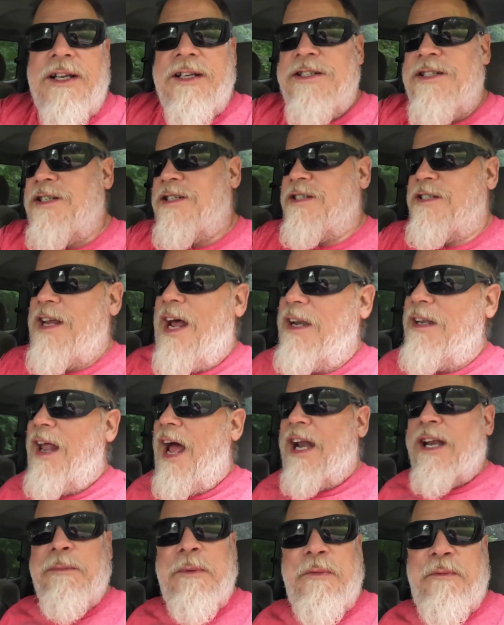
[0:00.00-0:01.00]
It's just I'd
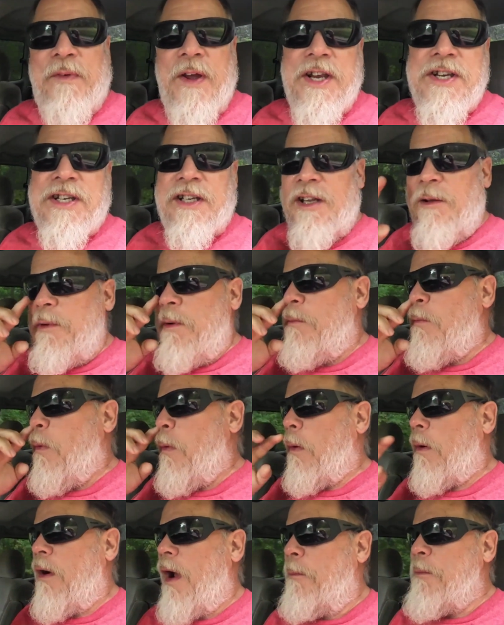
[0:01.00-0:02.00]
like to be fishing a little bit
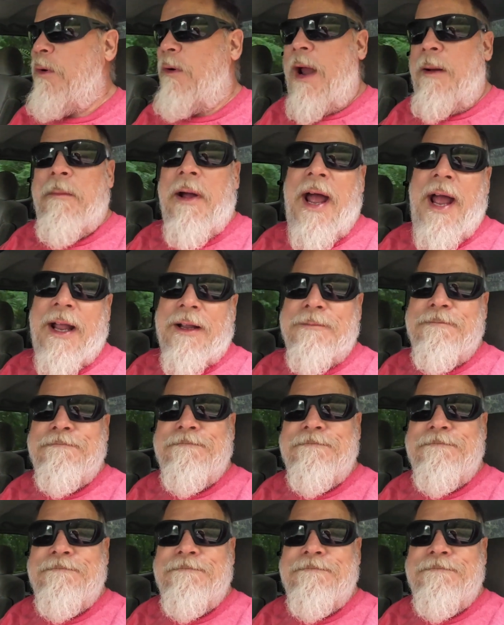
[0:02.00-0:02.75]
more. I'll be right back.